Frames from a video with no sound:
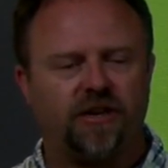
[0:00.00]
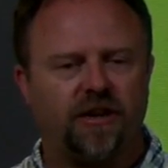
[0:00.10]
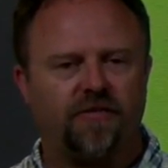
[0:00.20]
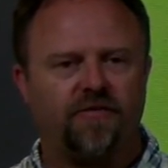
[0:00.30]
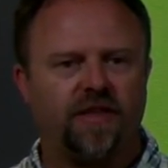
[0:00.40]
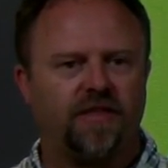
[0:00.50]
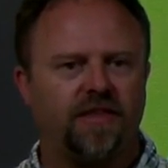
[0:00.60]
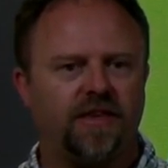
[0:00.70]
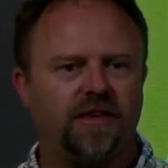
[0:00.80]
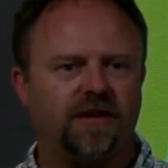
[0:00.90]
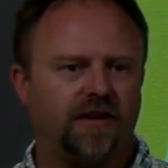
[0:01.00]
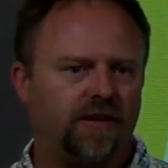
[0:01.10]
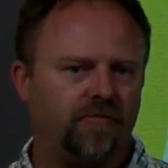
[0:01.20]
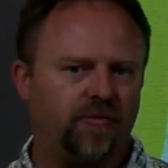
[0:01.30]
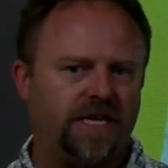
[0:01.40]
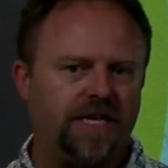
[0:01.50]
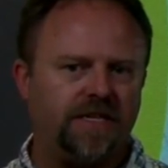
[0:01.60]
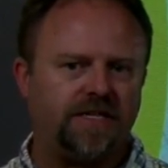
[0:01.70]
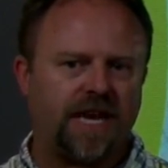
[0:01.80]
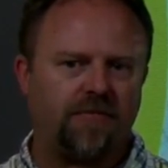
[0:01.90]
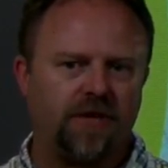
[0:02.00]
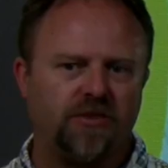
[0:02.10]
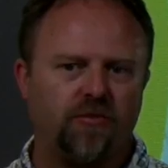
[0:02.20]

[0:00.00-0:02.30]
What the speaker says: of the need statements.